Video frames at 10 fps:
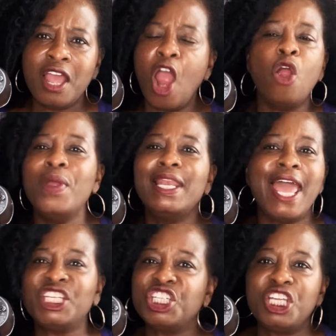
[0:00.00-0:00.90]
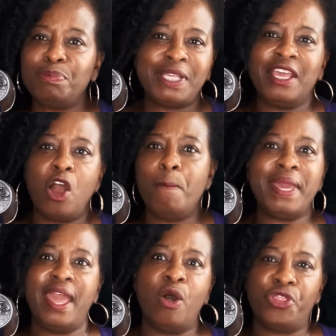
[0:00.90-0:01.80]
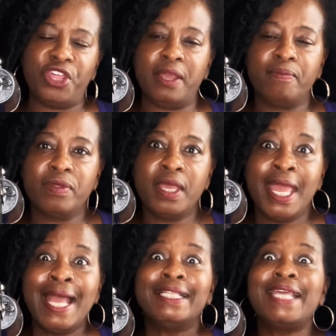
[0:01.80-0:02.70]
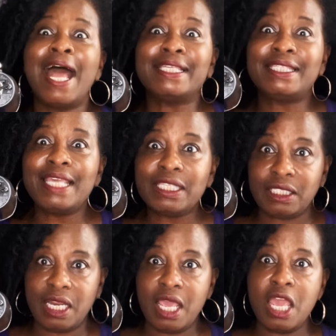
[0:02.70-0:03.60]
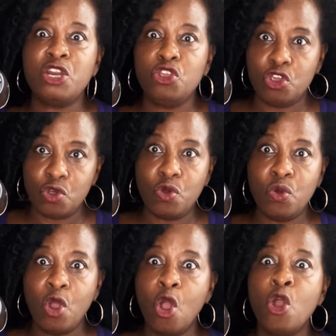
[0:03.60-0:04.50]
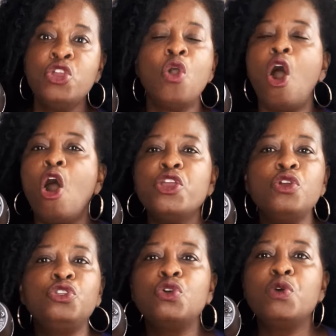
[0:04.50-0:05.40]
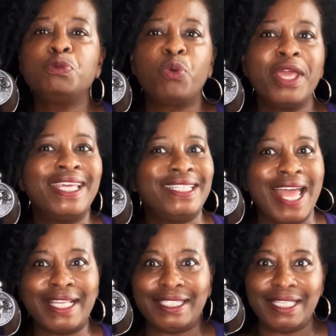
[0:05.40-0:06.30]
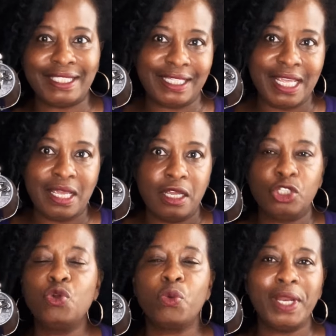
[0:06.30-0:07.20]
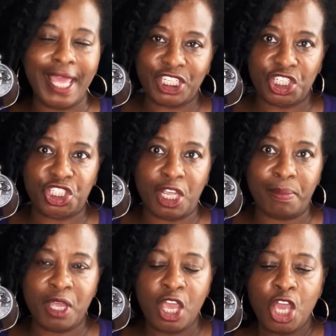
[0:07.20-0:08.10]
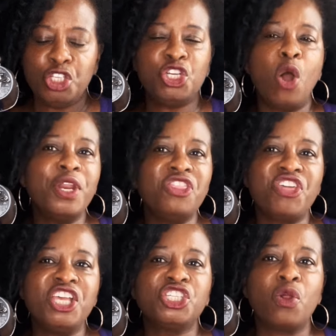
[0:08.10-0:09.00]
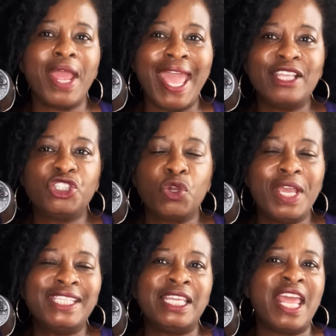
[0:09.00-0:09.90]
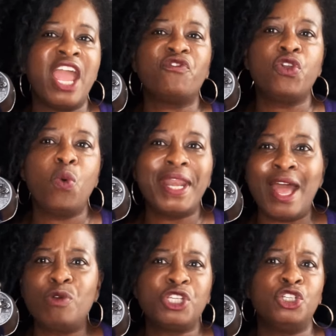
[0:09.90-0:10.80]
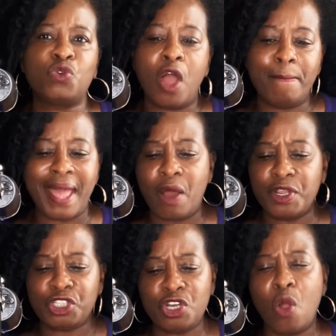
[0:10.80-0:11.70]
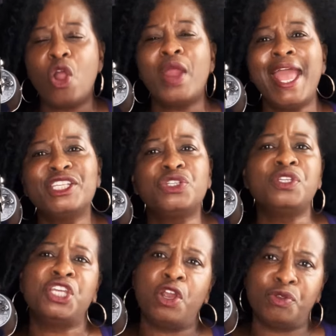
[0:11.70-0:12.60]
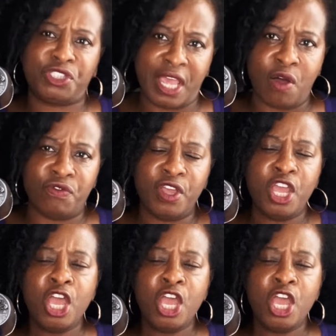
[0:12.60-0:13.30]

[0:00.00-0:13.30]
her relationships ain't going to be healthy. Toxicity in you, you, all you do is bring the toxicity to a relationship. Jody thinks her answer is in everyone else and drawing boundaries. No, her answer is in herself.